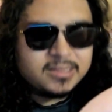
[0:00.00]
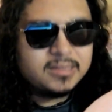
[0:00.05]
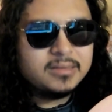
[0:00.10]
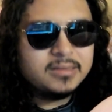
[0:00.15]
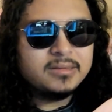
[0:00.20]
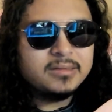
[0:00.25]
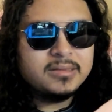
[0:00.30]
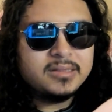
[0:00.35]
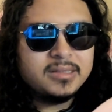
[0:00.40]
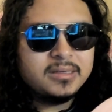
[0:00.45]

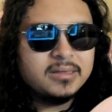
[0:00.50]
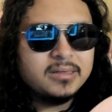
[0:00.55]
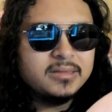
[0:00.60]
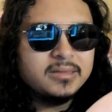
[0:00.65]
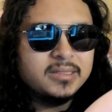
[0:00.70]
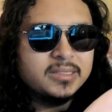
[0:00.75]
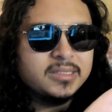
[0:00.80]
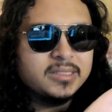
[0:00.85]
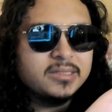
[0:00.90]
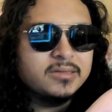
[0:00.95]
good to
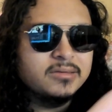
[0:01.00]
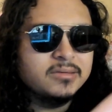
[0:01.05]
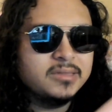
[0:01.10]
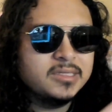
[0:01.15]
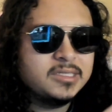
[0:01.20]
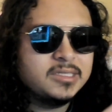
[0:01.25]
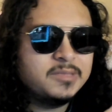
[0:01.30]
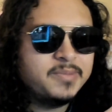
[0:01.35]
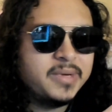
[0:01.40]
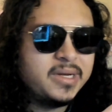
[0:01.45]
goodness truth,
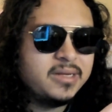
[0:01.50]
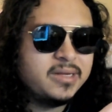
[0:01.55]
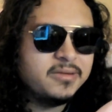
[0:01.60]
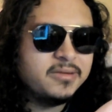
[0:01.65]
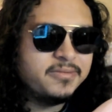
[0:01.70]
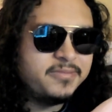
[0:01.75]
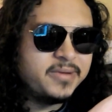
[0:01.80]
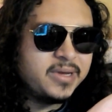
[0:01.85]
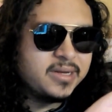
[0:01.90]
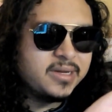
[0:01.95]
despite
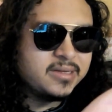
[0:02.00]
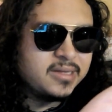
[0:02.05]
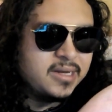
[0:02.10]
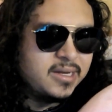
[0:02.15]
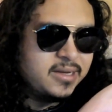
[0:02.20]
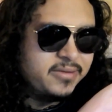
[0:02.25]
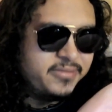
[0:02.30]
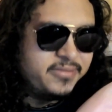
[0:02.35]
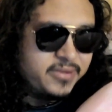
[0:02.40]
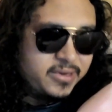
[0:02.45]
the fact
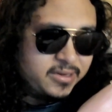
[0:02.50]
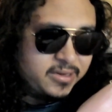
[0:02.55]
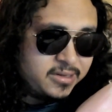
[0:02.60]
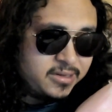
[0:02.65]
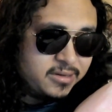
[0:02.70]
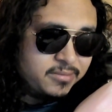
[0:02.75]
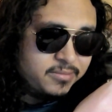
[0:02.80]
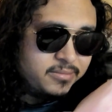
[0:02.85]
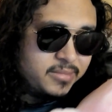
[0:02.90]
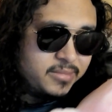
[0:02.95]
I have
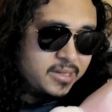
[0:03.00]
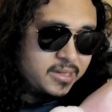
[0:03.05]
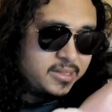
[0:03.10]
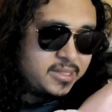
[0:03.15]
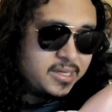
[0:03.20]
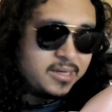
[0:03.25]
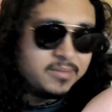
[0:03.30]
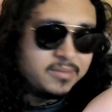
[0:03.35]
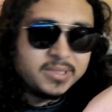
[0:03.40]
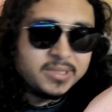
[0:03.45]

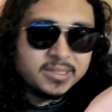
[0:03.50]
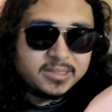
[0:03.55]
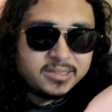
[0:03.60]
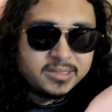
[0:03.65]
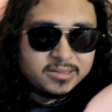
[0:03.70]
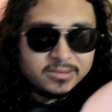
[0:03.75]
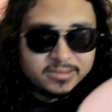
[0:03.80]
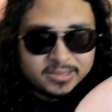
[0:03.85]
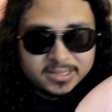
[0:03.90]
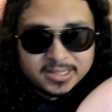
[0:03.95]
attempted
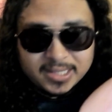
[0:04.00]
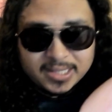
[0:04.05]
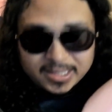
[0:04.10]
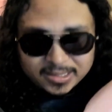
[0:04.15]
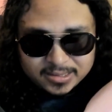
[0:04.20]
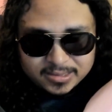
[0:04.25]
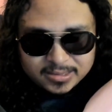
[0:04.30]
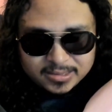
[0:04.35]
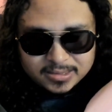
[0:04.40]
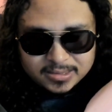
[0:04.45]

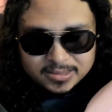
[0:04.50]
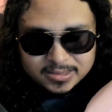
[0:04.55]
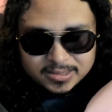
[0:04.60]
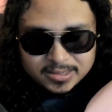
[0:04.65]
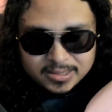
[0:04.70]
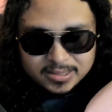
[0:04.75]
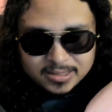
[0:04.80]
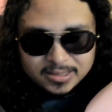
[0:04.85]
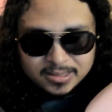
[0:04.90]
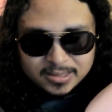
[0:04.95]
suicide,
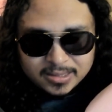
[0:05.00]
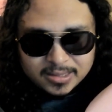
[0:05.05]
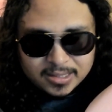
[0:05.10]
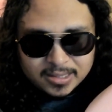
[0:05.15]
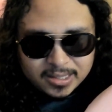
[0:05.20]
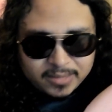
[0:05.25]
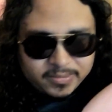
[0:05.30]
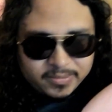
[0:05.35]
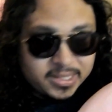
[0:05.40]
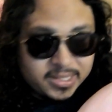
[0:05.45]

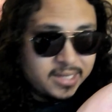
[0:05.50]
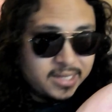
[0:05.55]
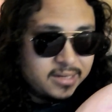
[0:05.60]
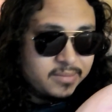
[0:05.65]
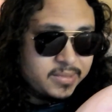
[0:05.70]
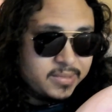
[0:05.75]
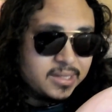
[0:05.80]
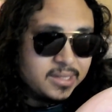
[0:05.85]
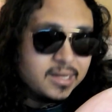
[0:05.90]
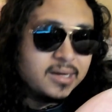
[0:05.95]
I'm glad
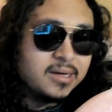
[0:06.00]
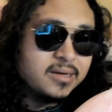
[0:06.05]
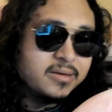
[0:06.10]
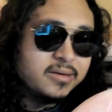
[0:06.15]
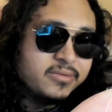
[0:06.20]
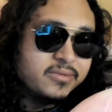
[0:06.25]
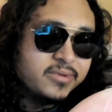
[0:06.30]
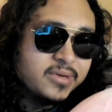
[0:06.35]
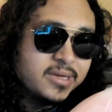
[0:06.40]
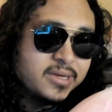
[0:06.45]
I'm
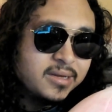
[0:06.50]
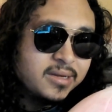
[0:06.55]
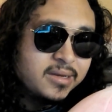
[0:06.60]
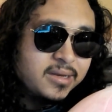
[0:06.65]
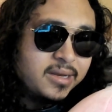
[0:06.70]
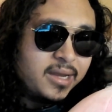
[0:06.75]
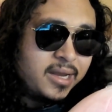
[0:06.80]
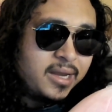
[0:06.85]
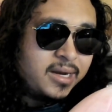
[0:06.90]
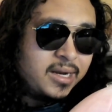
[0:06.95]
alive,
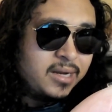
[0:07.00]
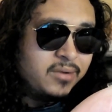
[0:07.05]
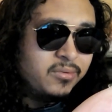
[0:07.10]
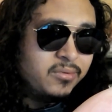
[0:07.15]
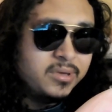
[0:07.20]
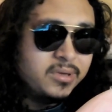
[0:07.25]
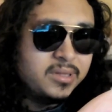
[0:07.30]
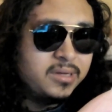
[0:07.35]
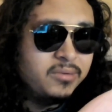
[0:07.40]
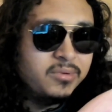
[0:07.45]
and I
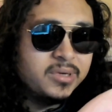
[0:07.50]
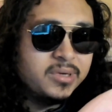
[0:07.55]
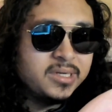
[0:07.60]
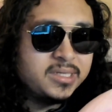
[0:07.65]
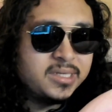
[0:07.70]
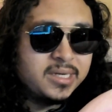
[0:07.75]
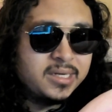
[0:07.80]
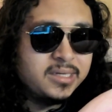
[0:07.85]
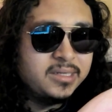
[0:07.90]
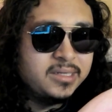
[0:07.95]
really
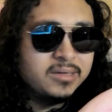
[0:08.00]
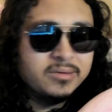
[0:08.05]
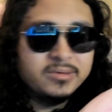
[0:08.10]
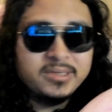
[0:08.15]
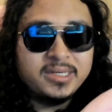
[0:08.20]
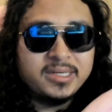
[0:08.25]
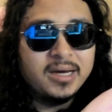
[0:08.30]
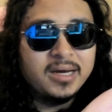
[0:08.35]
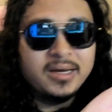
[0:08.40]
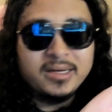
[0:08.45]
wish I
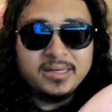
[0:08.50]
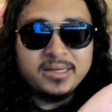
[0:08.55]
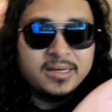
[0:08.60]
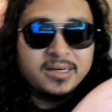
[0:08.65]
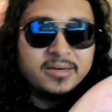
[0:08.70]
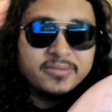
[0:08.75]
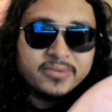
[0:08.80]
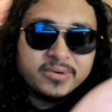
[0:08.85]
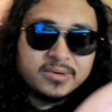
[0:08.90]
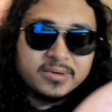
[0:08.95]
don't die
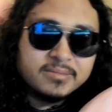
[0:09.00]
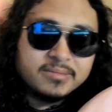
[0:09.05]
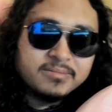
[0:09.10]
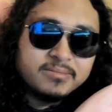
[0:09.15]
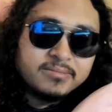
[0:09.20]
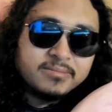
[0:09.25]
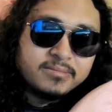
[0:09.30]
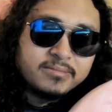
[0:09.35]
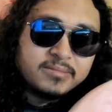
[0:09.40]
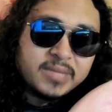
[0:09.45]
ever.
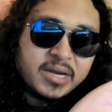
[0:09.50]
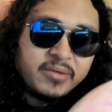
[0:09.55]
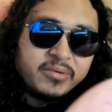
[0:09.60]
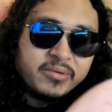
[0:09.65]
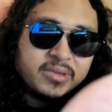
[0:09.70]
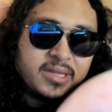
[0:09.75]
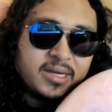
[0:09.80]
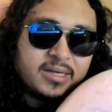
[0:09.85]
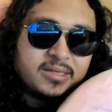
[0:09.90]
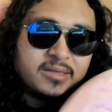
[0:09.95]
I
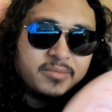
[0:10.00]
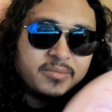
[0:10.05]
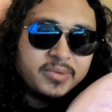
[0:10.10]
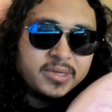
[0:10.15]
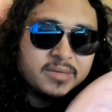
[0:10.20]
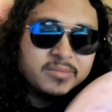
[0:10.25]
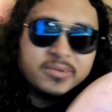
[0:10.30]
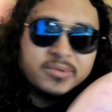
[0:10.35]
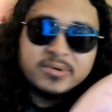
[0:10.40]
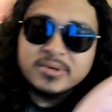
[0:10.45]
would like to be
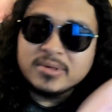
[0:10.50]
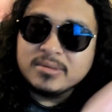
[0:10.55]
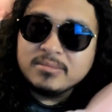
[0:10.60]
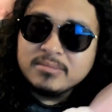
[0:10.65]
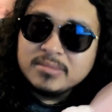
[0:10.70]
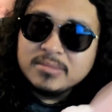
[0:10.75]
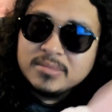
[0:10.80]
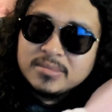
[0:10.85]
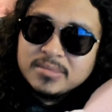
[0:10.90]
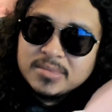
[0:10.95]
immortal.
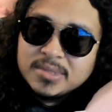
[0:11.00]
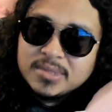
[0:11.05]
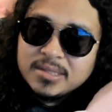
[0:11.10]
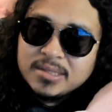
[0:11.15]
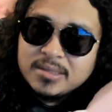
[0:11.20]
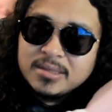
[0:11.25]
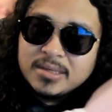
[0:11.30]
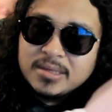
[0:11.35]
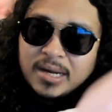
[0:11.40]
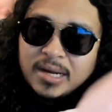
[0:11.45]

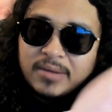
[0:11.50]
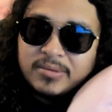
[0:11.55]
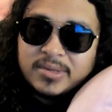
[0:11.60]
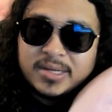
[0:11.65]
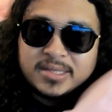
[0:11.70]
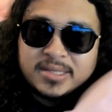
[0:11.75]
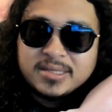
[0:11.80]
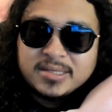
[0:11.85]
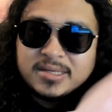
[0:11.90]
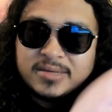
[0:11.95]
I would
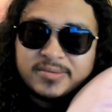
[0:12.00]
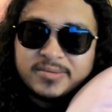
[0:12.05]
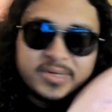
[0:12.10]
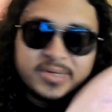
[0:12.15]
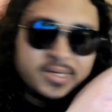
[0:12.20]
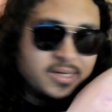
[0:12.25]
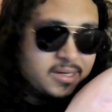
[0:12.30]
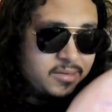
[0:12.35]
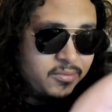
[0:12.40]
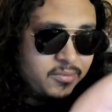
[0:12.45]
like to never
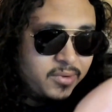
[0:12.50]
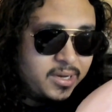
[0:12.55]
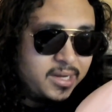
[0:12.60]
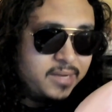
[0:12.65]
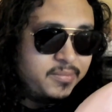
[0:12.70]
die. Why?